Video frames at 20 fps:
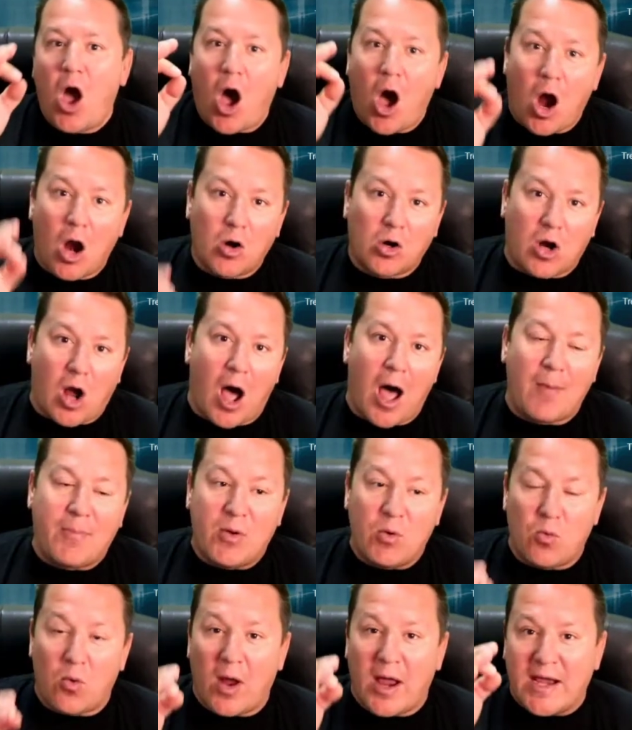are
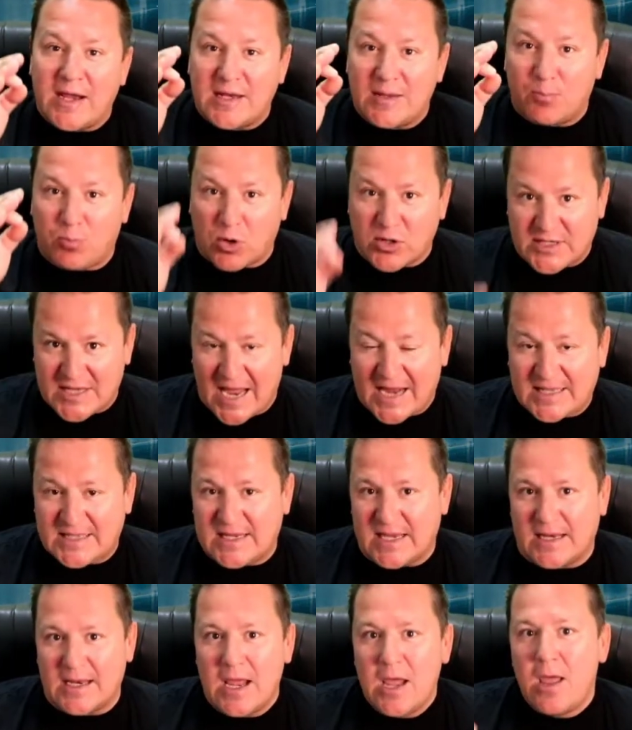copyright
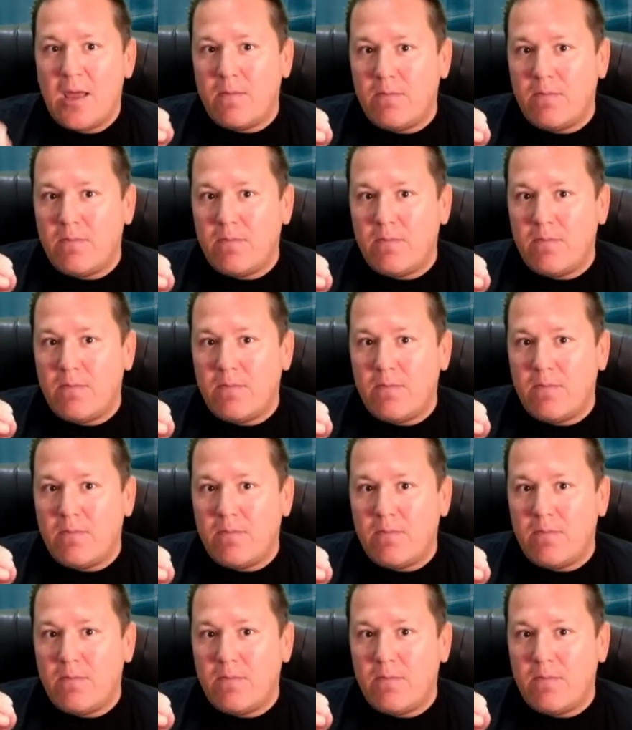protected.